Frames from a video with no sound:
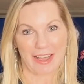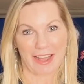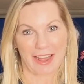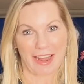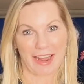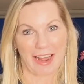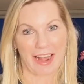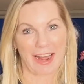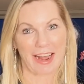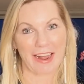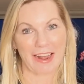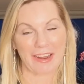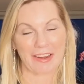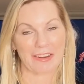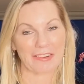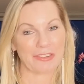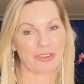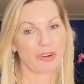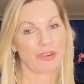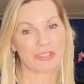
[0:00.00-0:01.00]
are
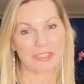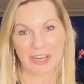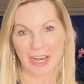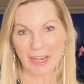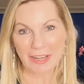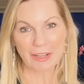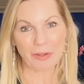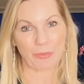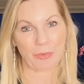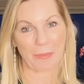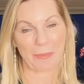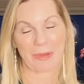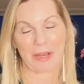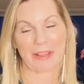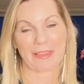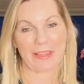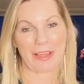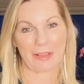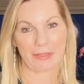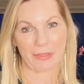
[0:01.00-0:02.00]
not dating women
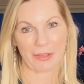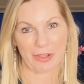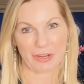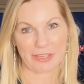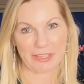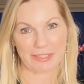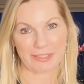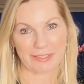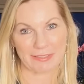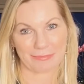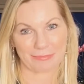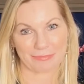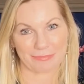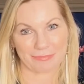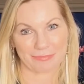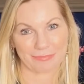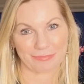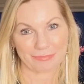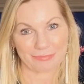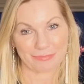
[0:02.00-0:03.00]
in their 30s.
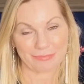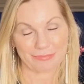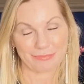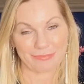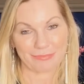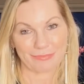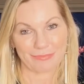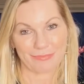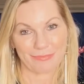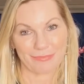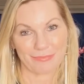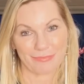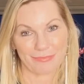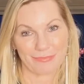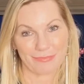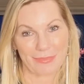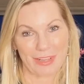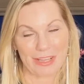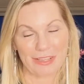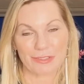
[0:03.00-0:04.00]

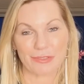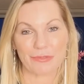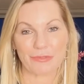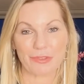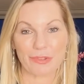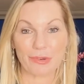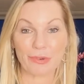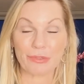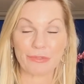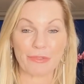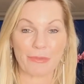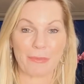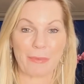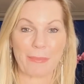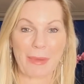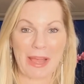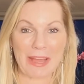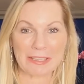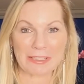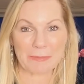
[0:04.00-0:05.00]
So if you look from a
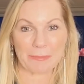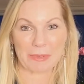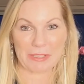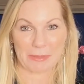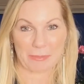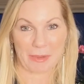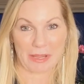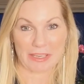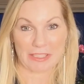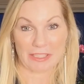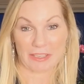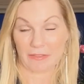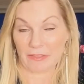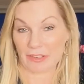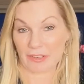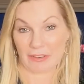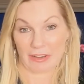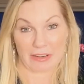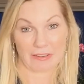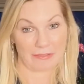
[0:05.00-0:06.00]
man's perspective,
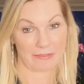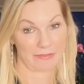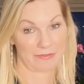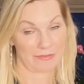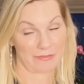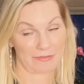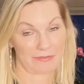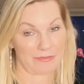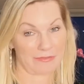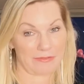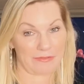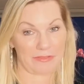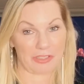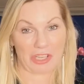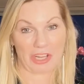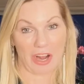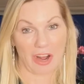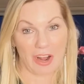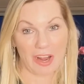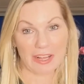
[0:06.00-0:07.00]
and
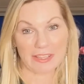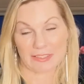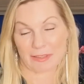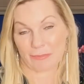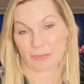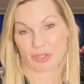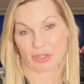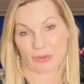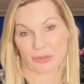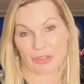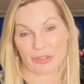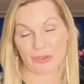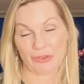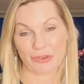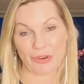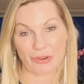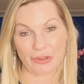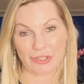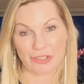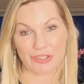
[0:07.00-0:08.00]
guys, I'm sure that you're
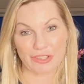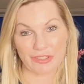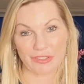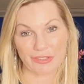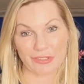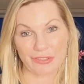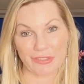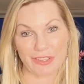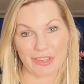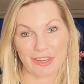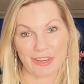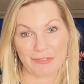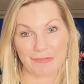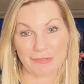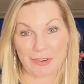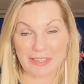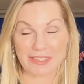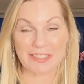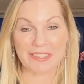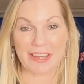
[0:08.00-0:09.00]
going to
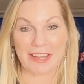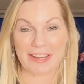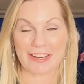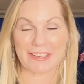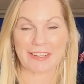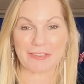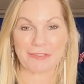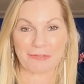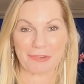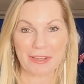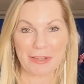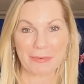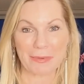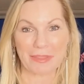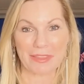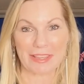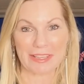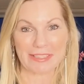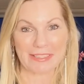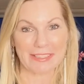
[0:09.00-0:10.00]
resonate and agree
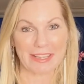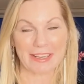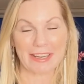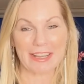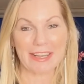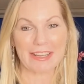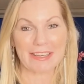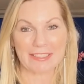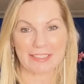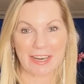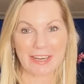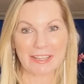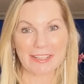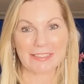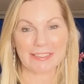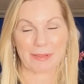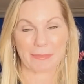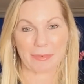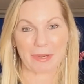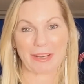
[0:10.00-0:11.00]
with this, that dating
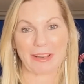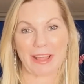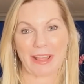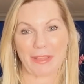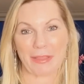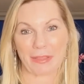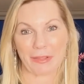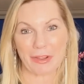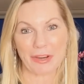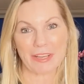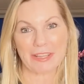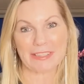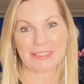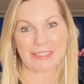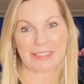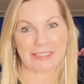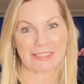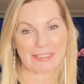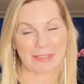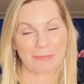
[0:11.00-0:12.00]
someone in their 30s
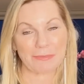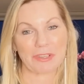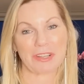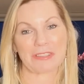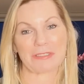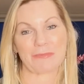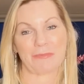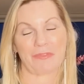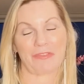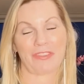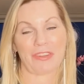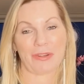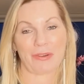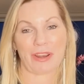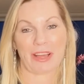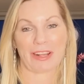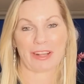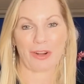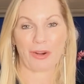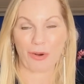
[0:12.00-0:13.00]
can sometimes feel
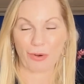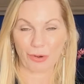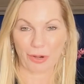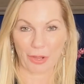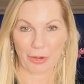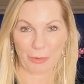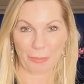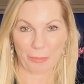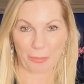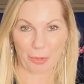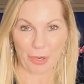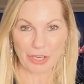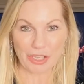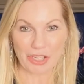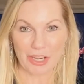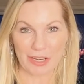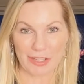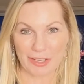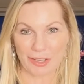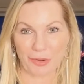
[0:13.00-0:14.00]
like a whole load of
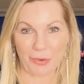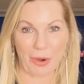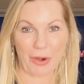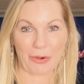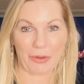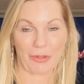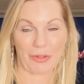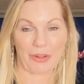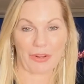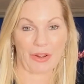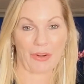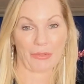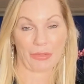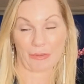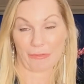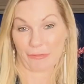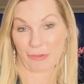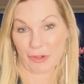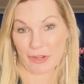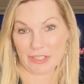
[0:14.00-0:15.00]
pressure. You go out on the
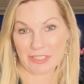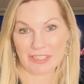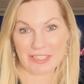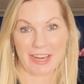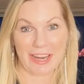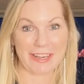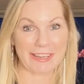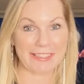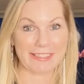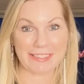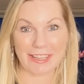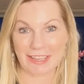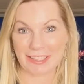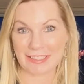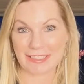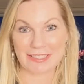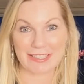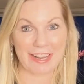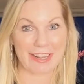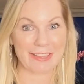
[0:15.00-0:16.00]
first date,
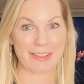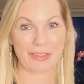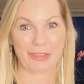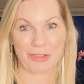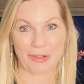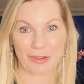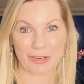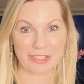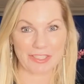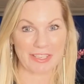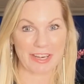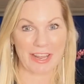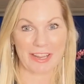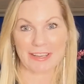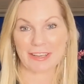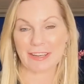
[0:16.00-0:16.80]
second date, third date,